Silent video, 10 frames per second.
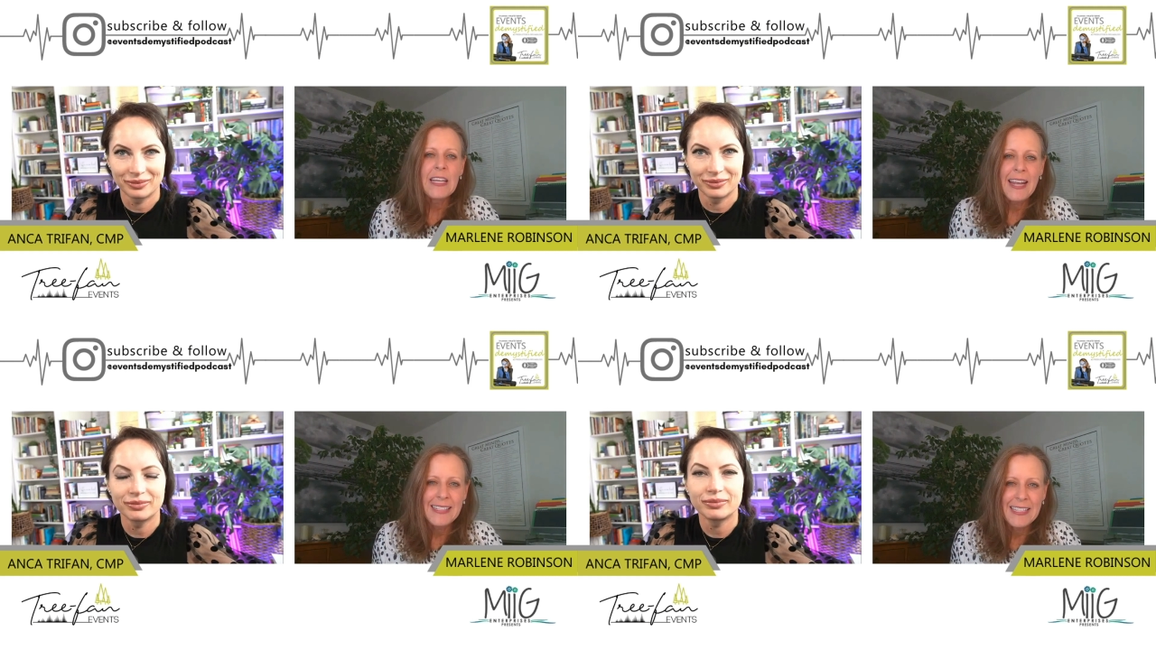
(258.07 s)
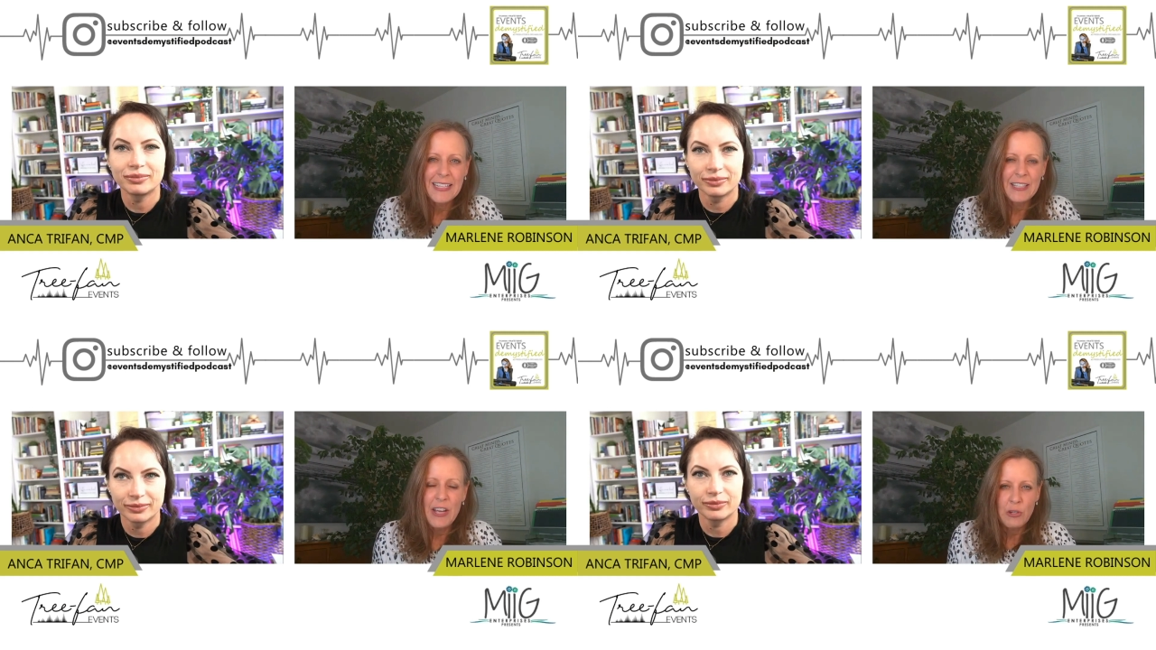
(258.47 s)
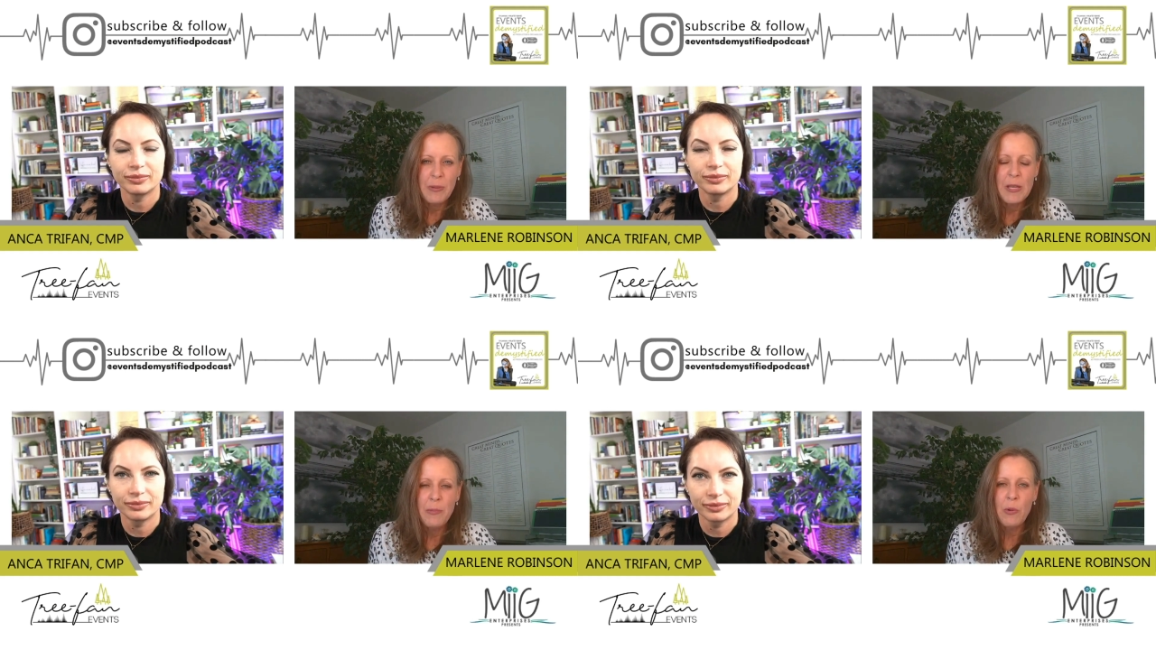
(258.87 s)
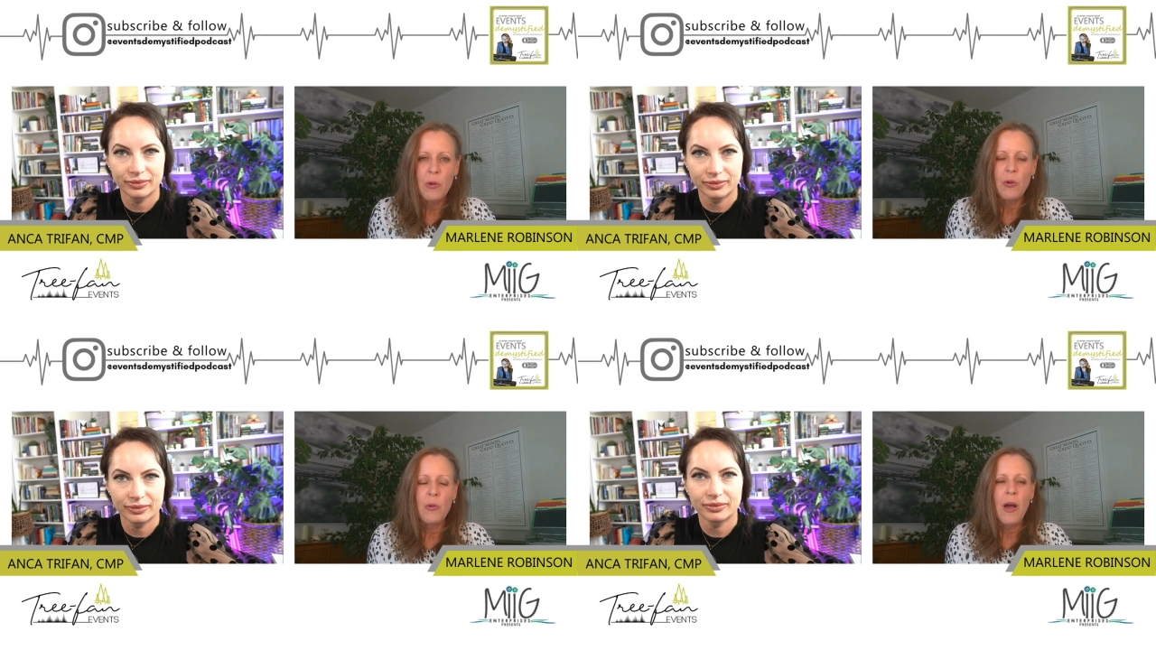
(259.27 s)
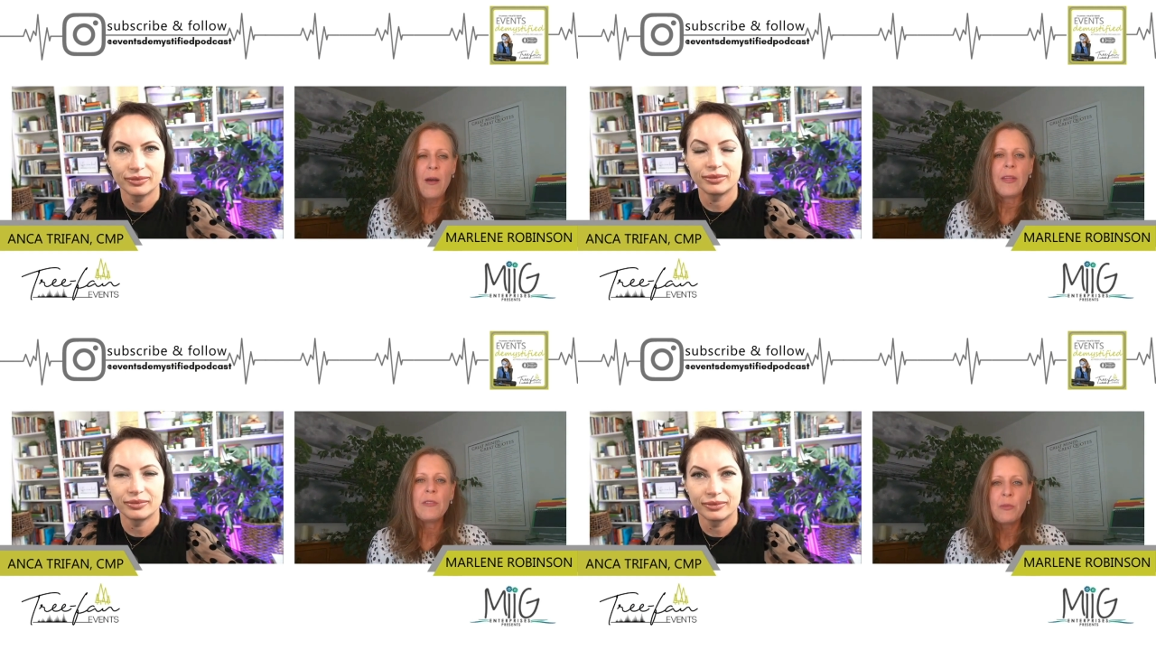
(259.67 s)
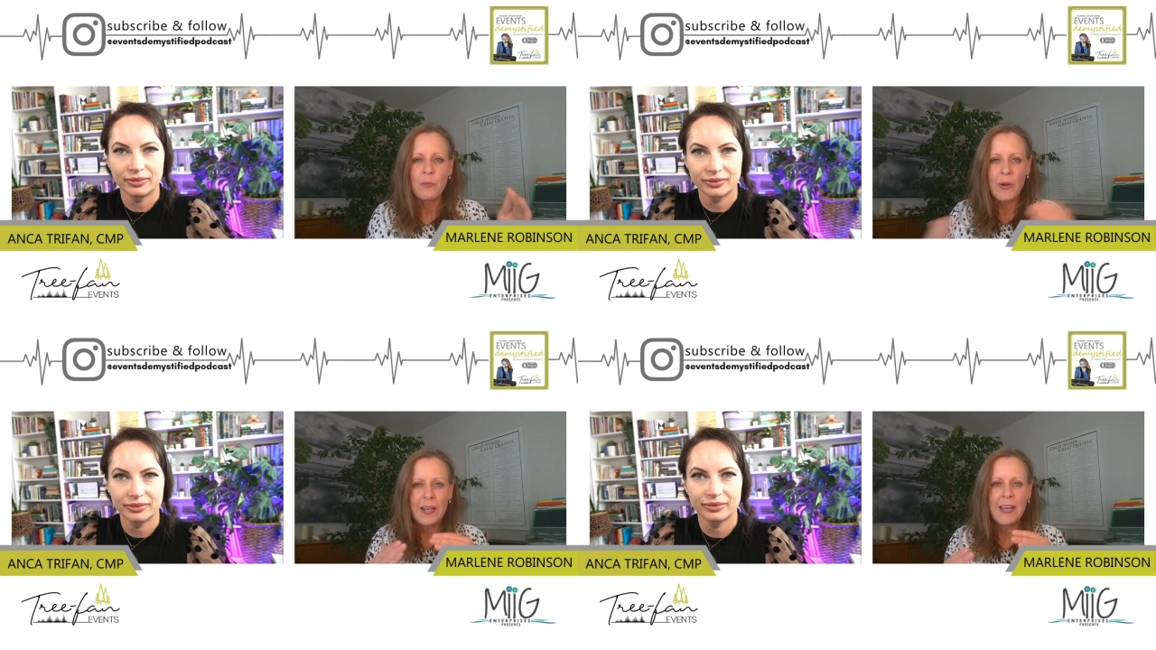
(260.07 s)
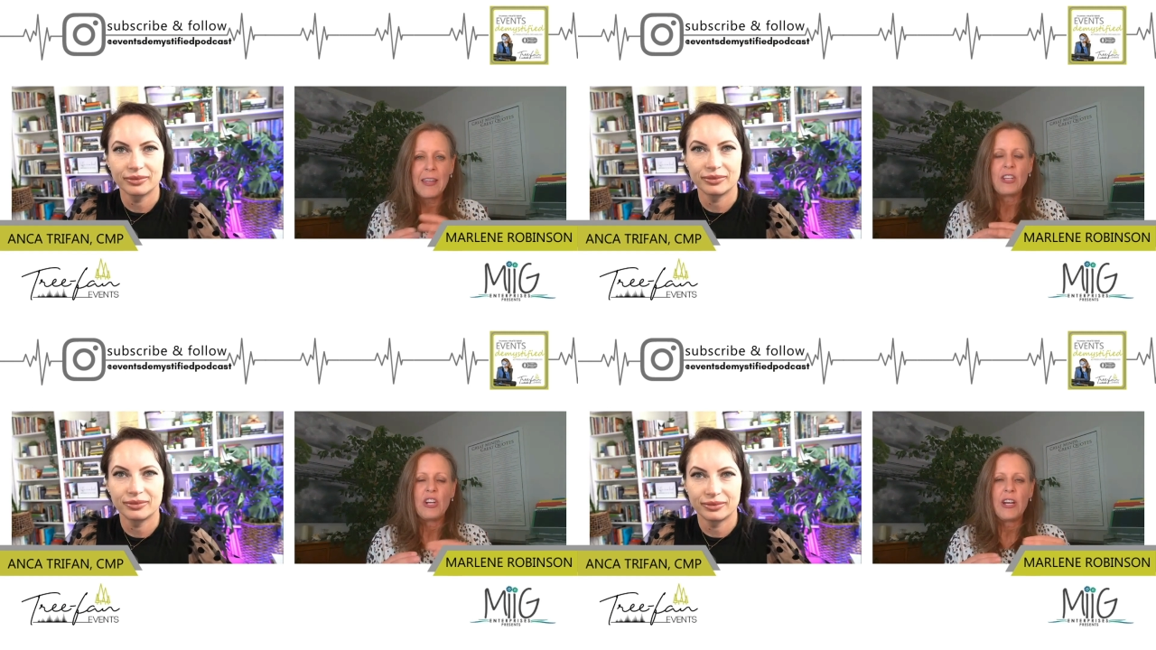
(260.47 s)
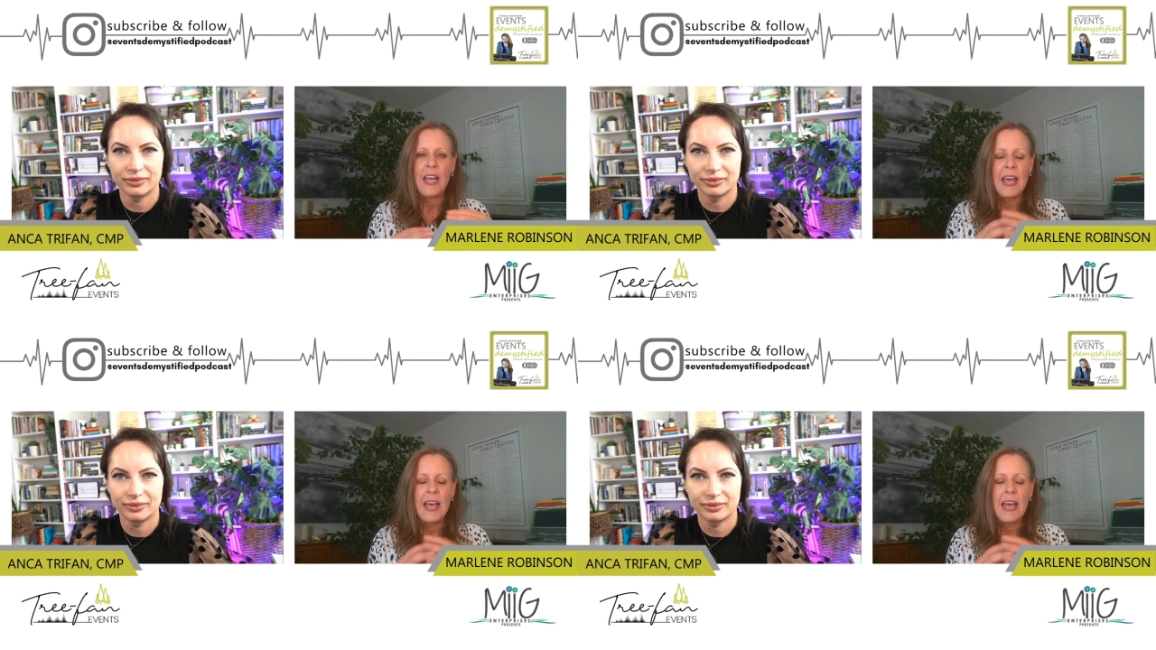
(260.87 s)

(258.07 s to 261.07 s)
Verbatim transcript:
Speaker 1: connecting other people with one another,